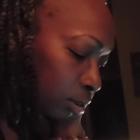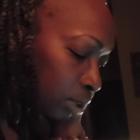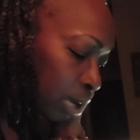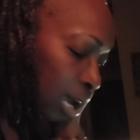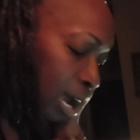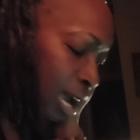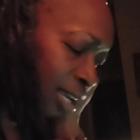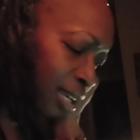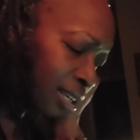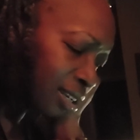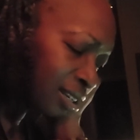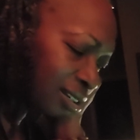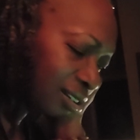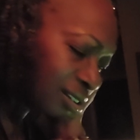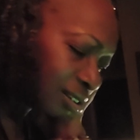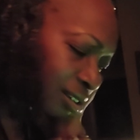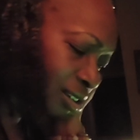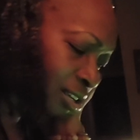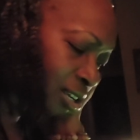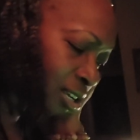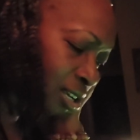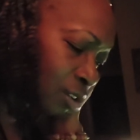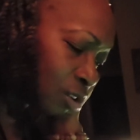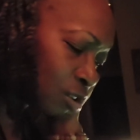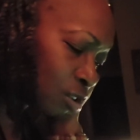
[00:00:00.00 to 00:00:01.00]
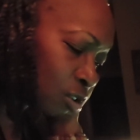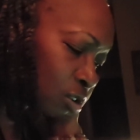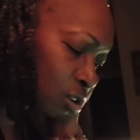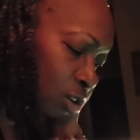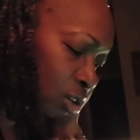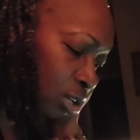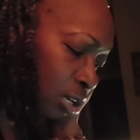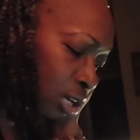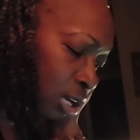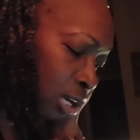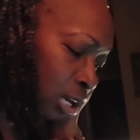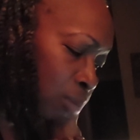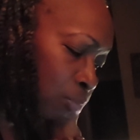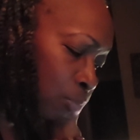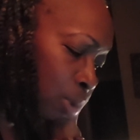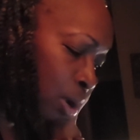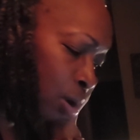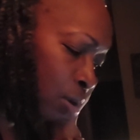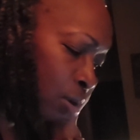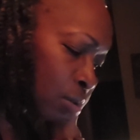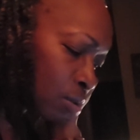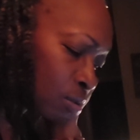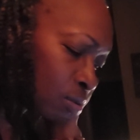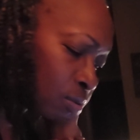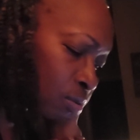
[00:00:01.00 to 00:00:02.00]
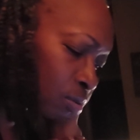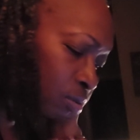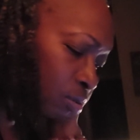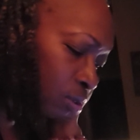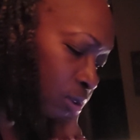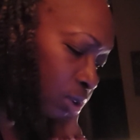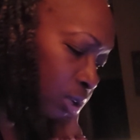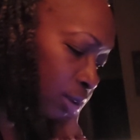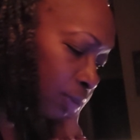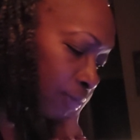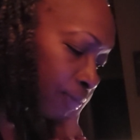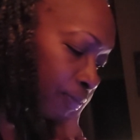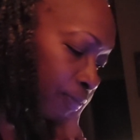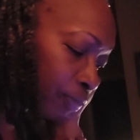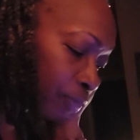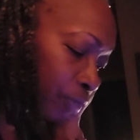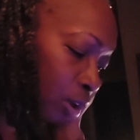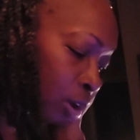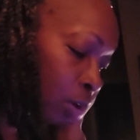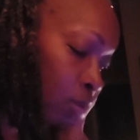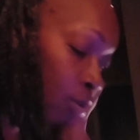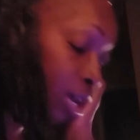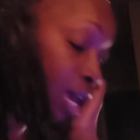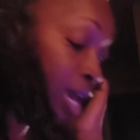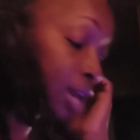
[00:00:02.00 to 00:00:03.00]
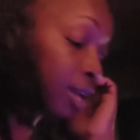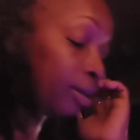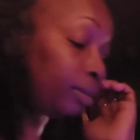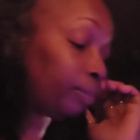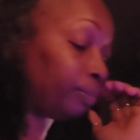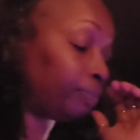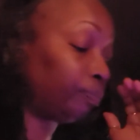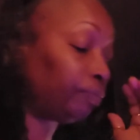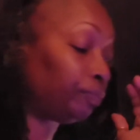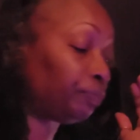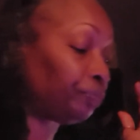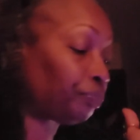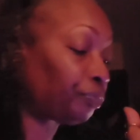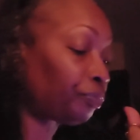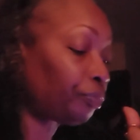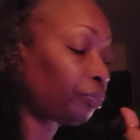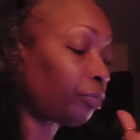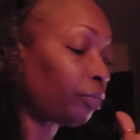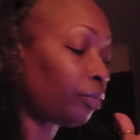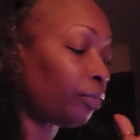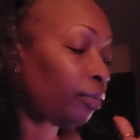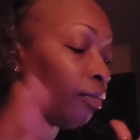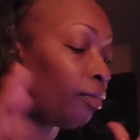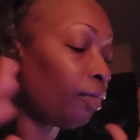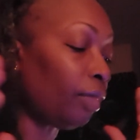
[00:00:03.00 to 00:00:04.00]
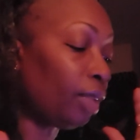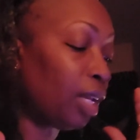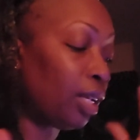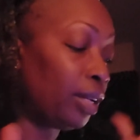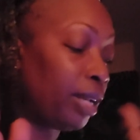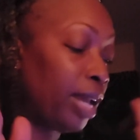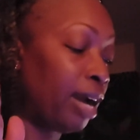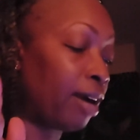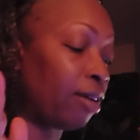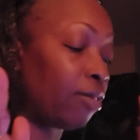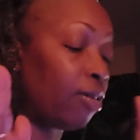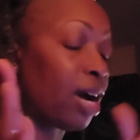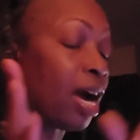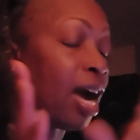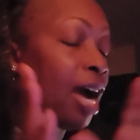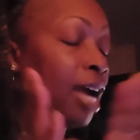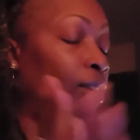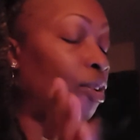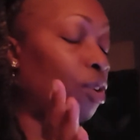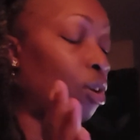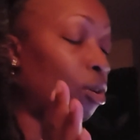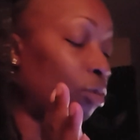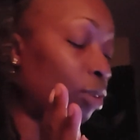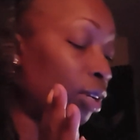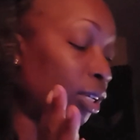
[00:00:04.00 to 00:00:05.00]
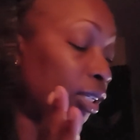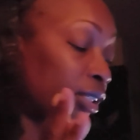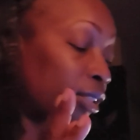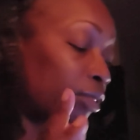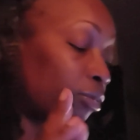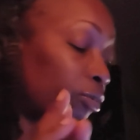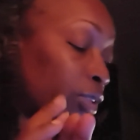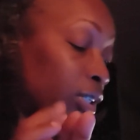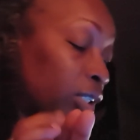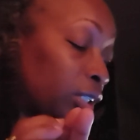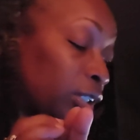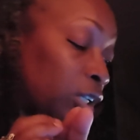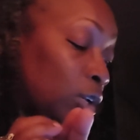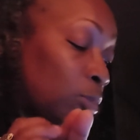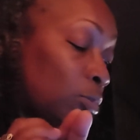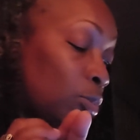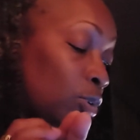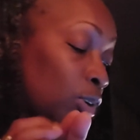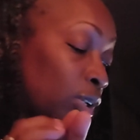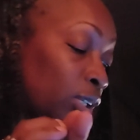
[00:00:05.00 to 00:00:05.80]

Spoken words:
and you're a bone? Okay. Now, I know this symbol